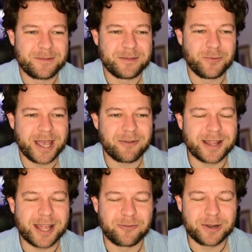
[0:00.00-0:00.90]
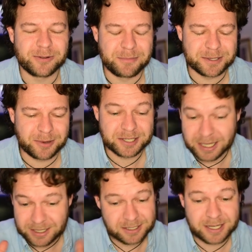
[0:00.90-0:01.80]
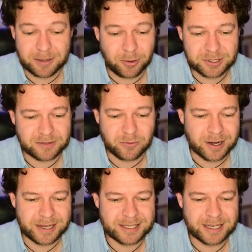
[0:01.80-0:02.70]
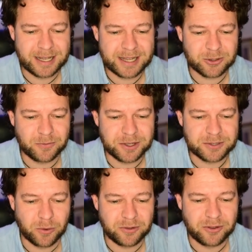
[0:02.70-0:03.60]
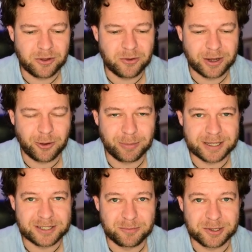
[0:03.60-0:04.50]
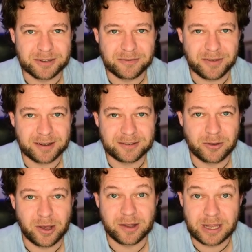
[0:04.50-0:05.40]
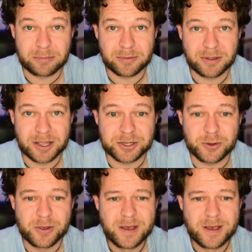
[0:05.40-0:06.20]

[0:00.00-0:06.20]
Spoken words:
we get around that in real numbers by just saying, just take the positive one. It's less obvious what to do in complex numbers, and in fact, quite a deep issue.